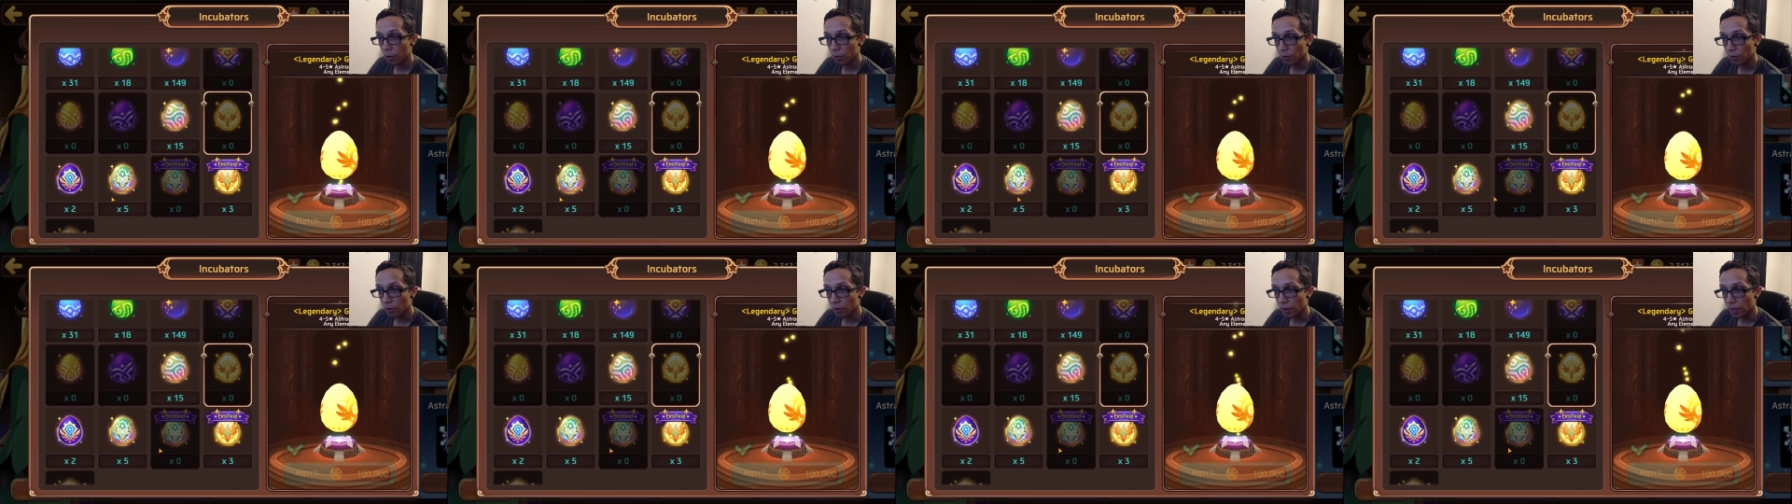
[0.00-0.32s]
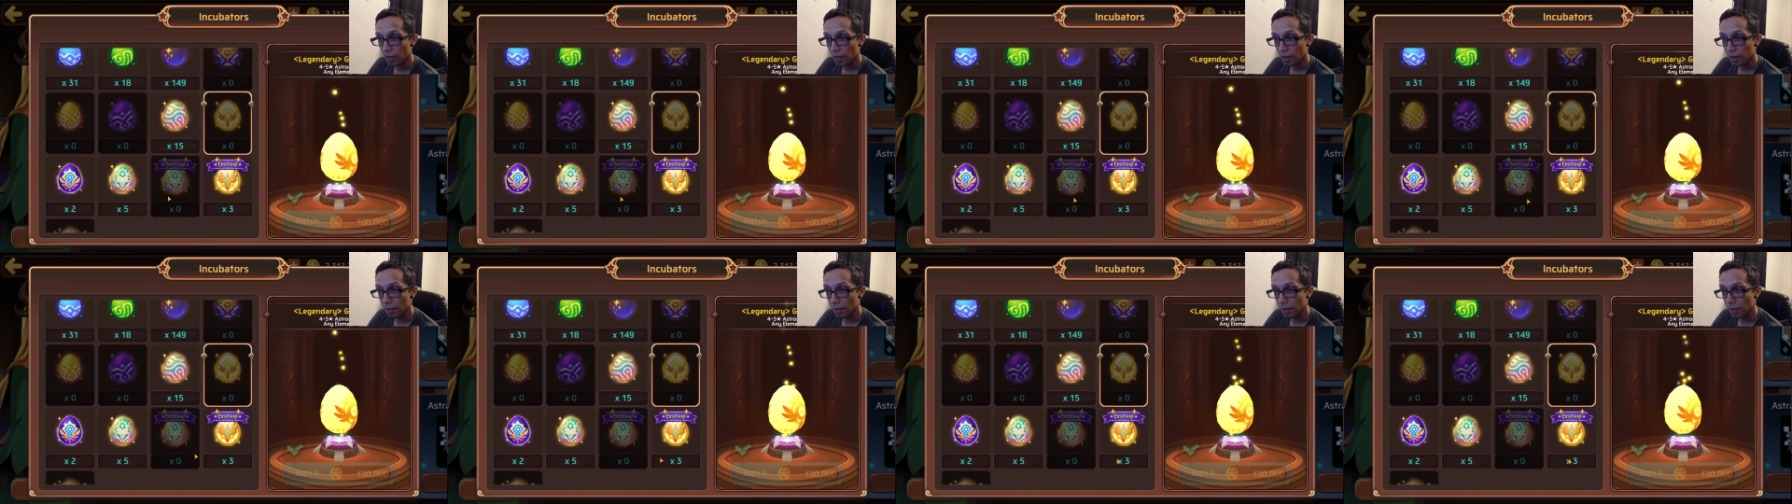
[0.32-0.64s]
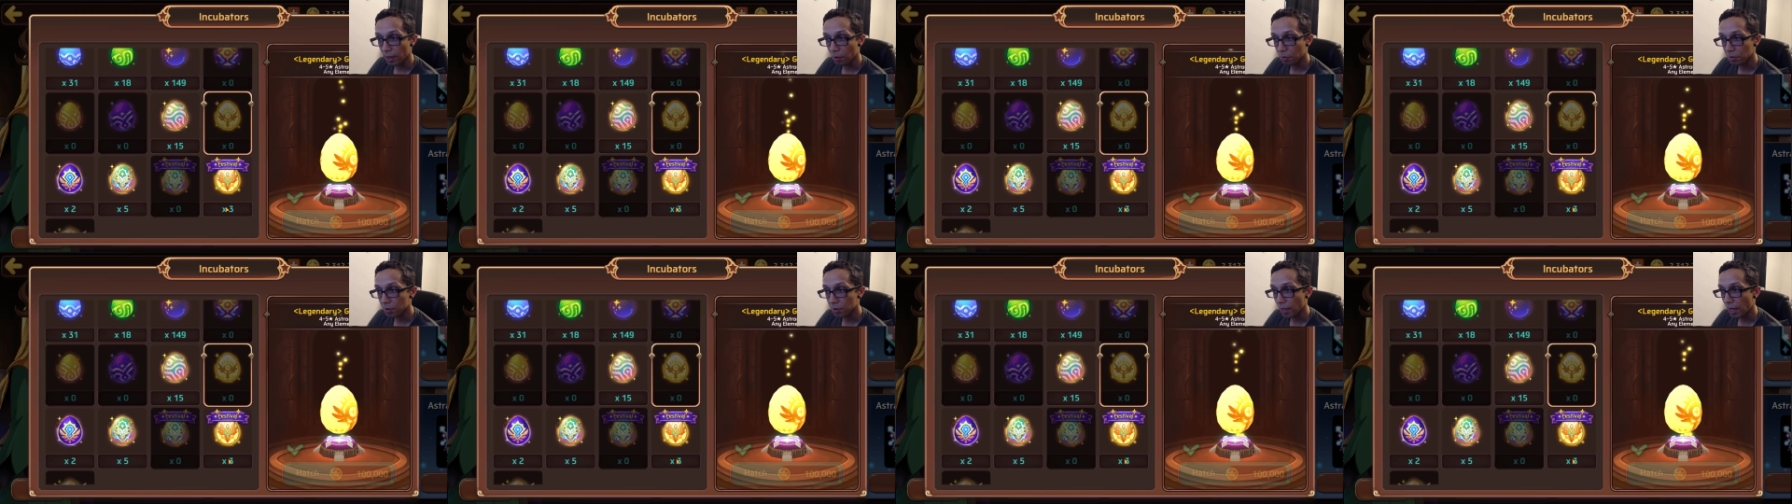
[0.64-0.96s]
over anything
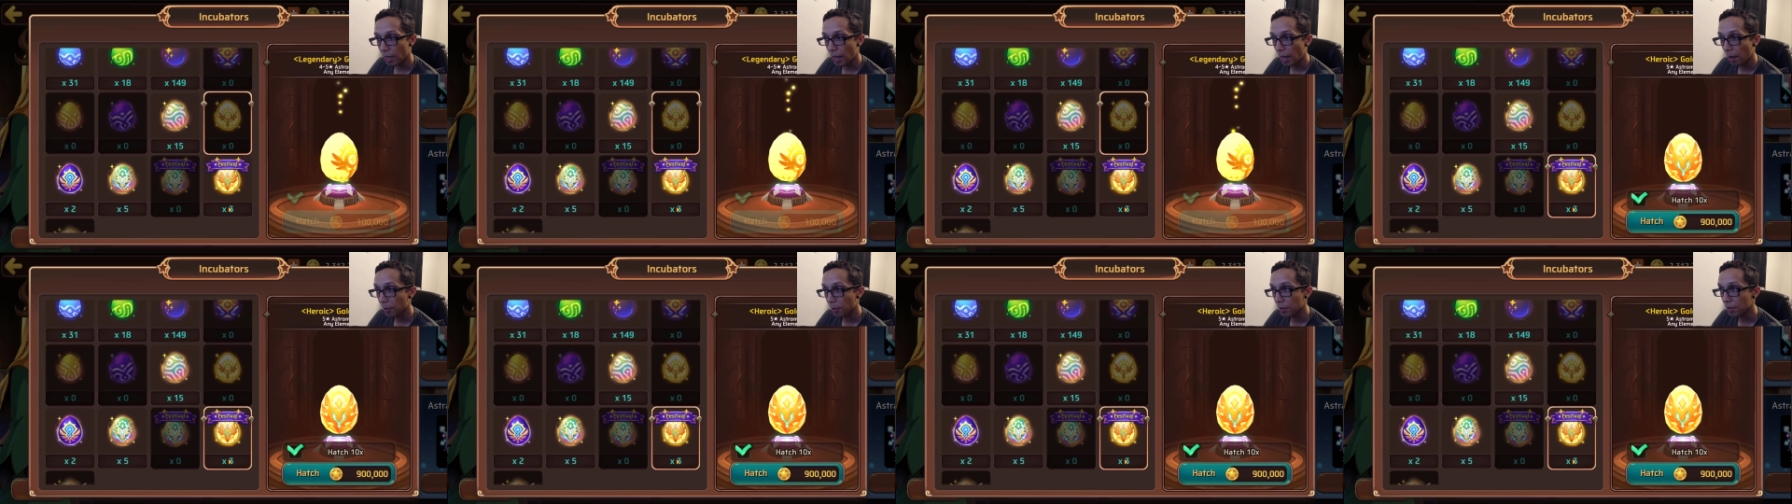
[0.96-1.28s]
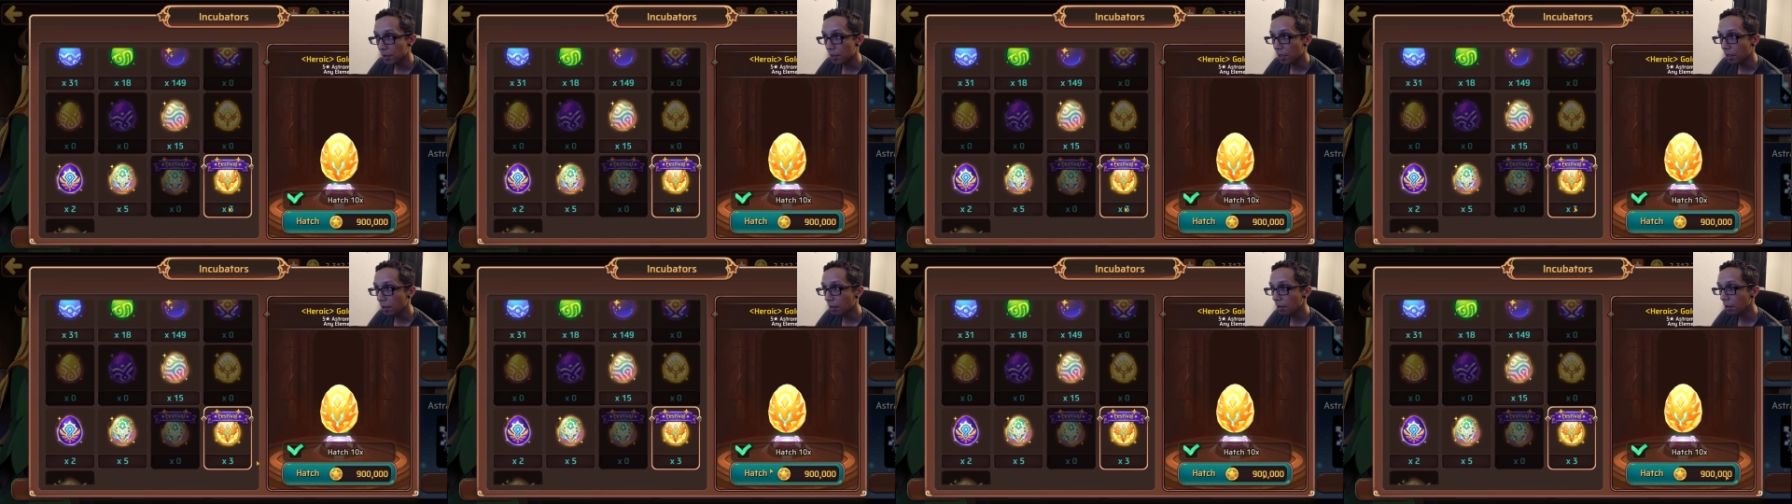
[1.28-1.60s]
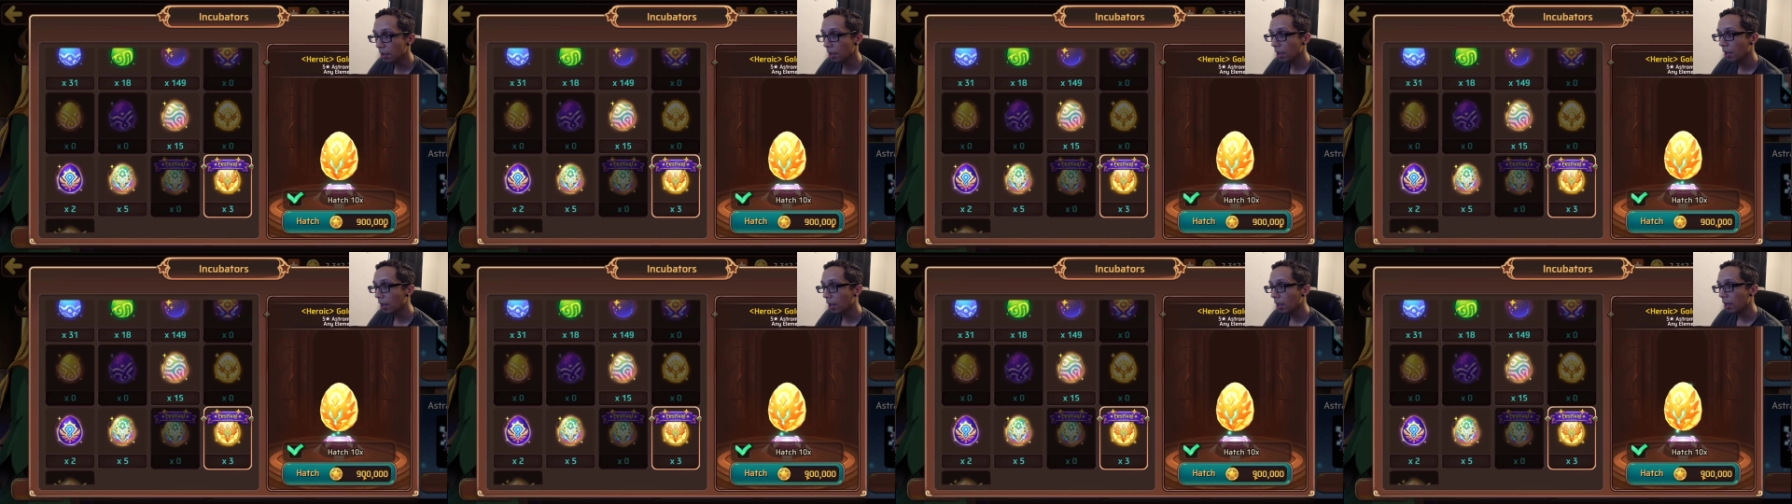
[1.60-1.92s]
else that happens here.
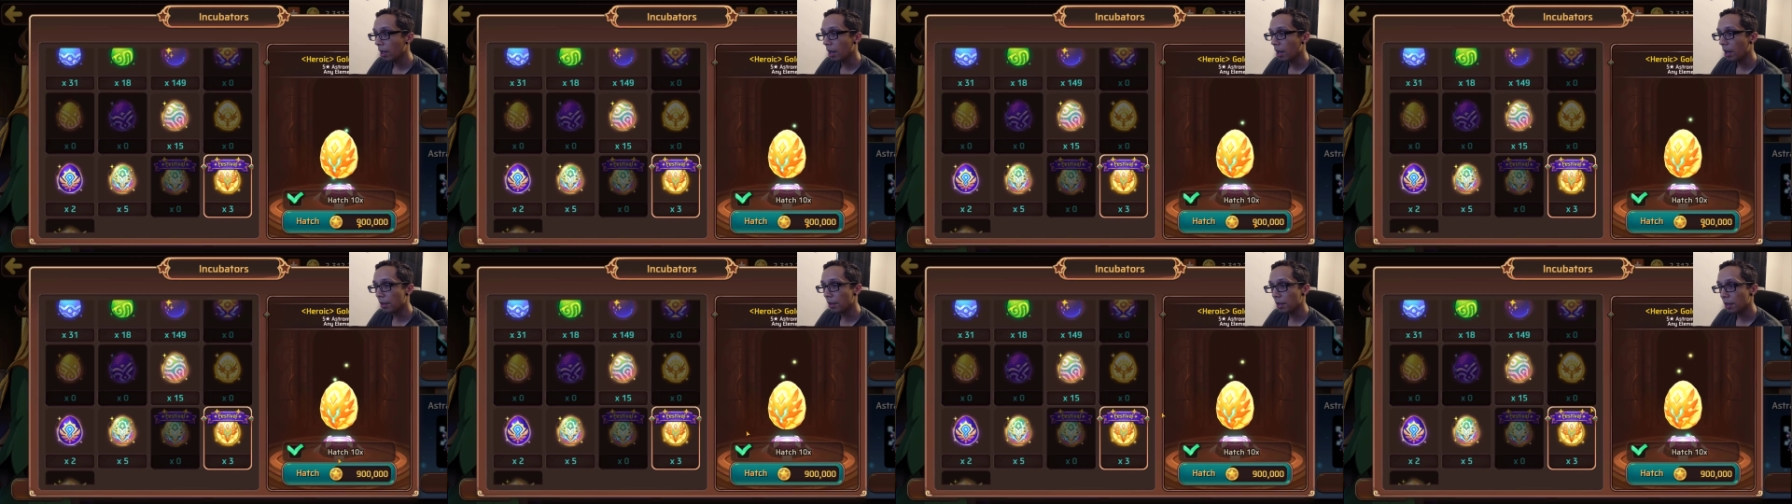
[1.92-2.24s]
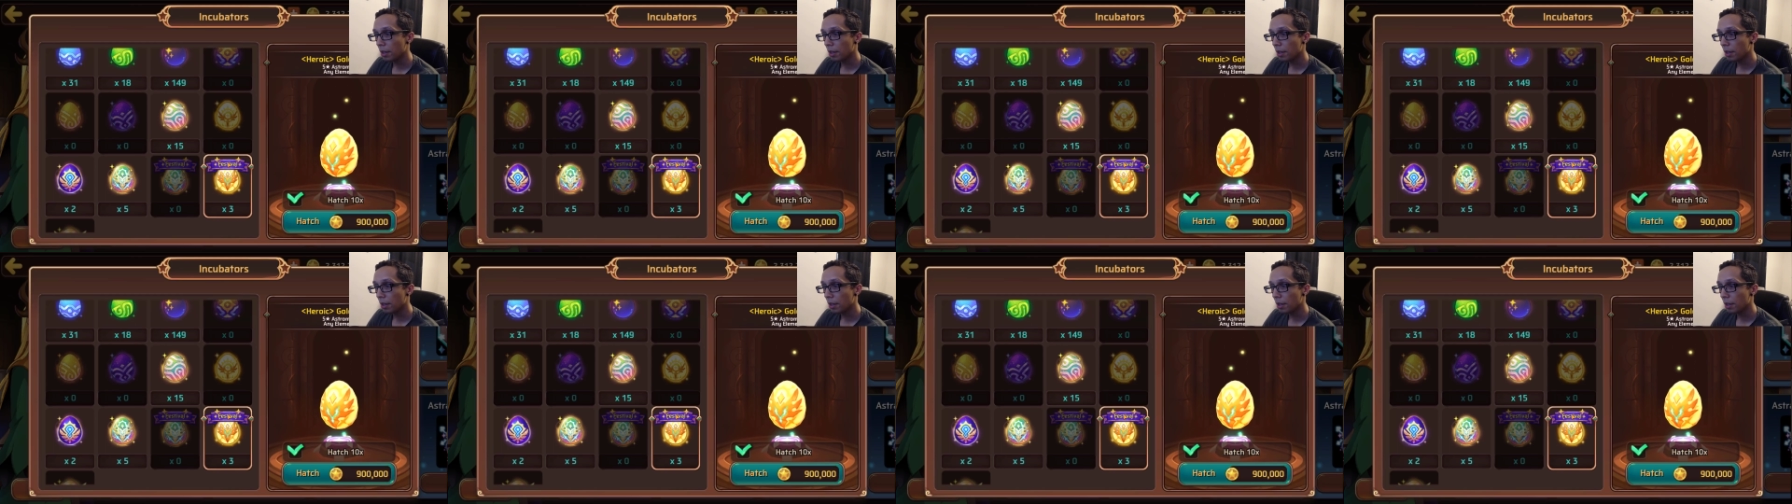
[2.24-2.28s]
And